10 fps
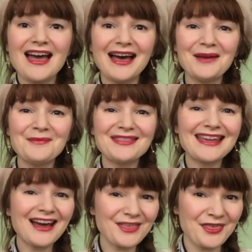
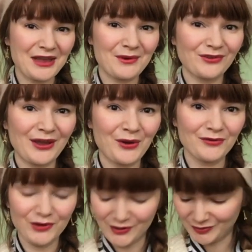The other thing which I
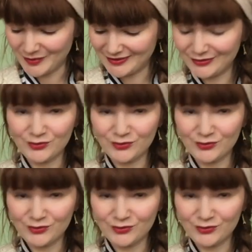got for Christmas is